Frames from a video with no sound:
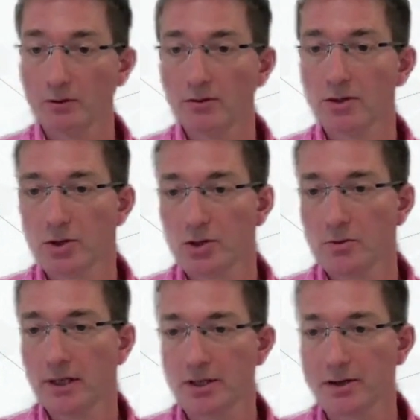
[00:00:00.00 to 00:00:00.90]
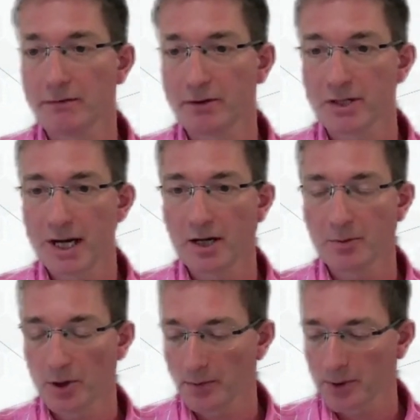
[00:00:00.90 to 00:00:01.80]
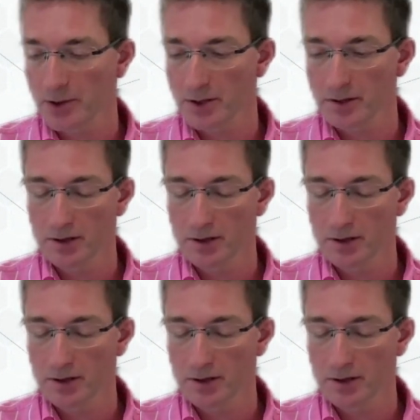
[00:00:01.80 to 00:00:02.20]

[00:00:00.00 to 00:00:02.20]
suitability for intended purpose